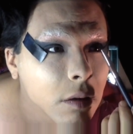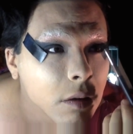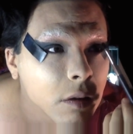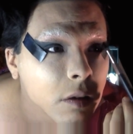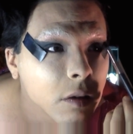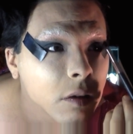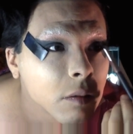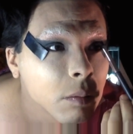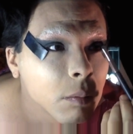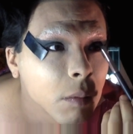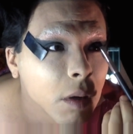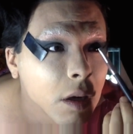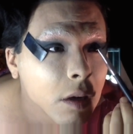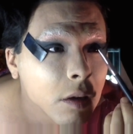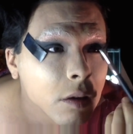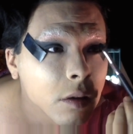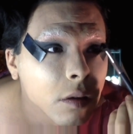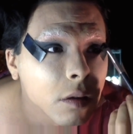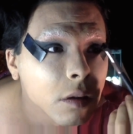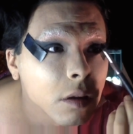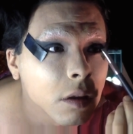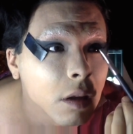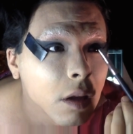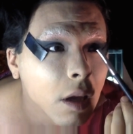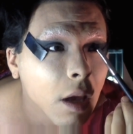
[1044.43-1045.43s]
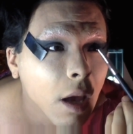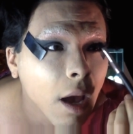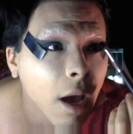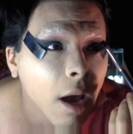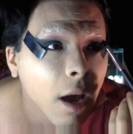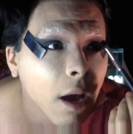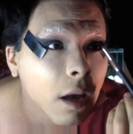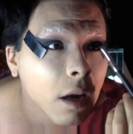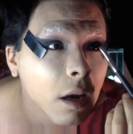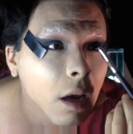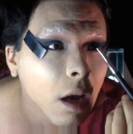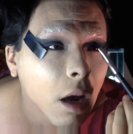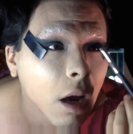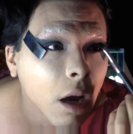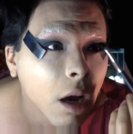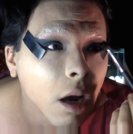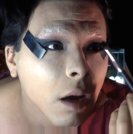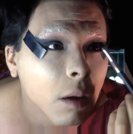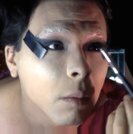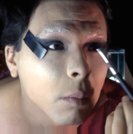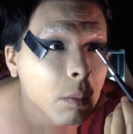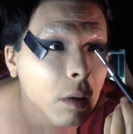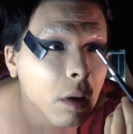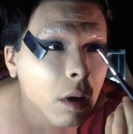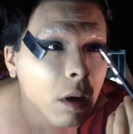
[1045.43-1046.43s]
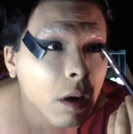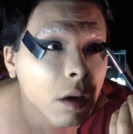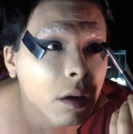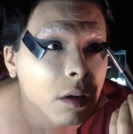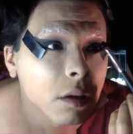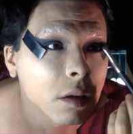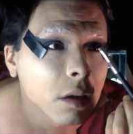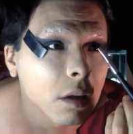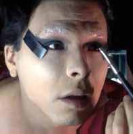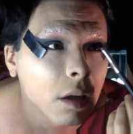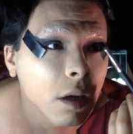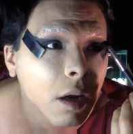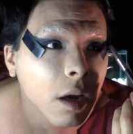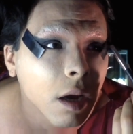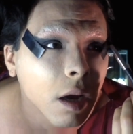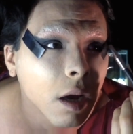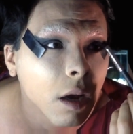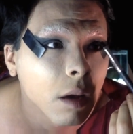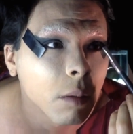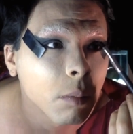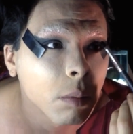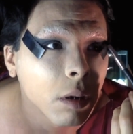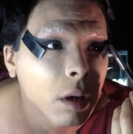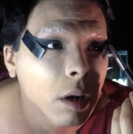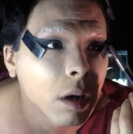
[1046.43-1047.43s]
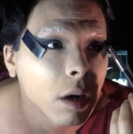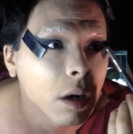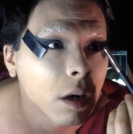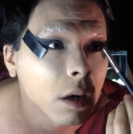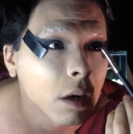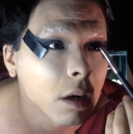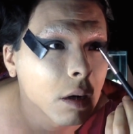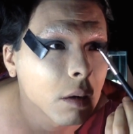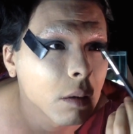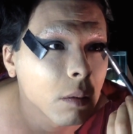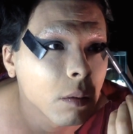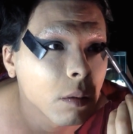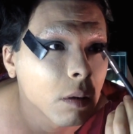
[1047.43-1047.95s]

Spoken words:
just make sure to add up onto the eye part.